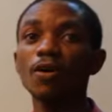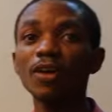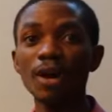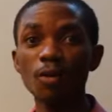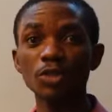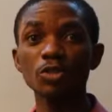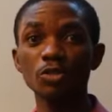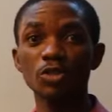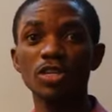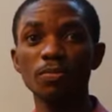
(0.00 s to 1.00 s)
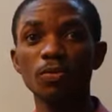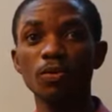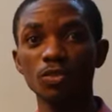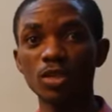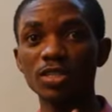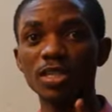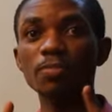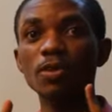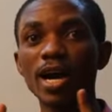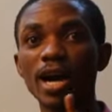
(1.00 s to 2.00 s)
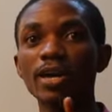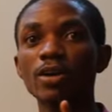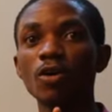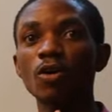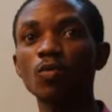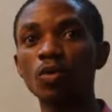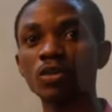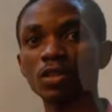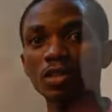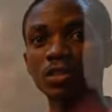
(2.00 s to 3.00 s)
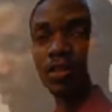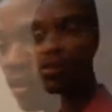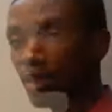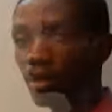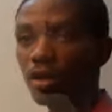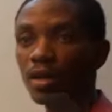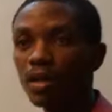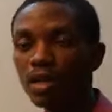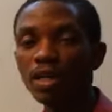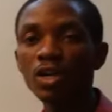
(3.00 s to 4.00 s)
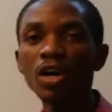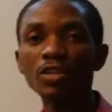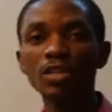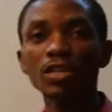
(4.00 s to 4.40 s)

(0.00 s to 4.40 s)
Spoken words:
all I want is you keep your eye on one thing. In all